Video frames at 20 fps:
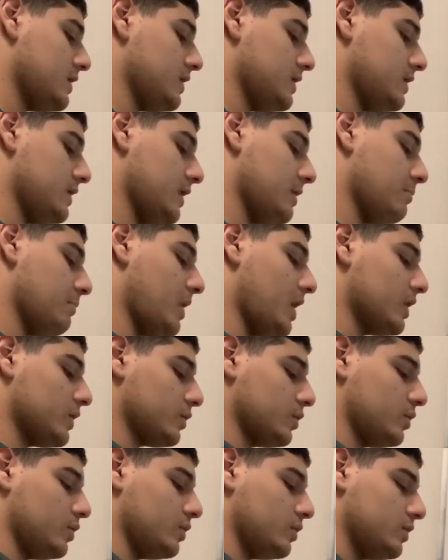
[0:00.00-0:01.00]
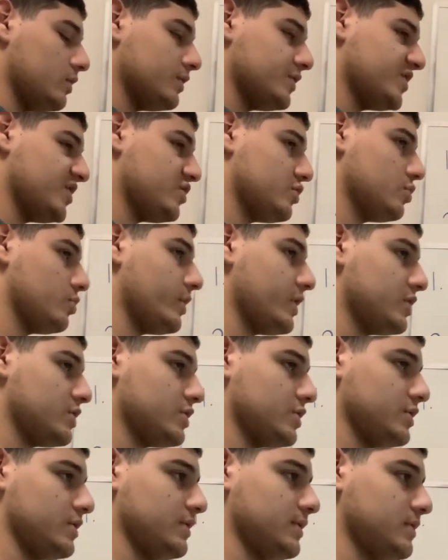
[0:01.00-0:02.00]
that model
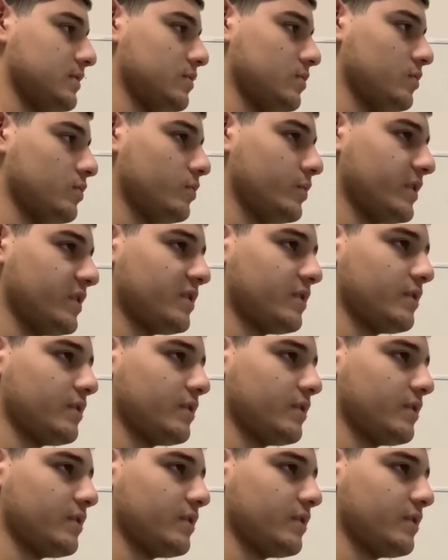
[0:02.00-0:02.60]
situations with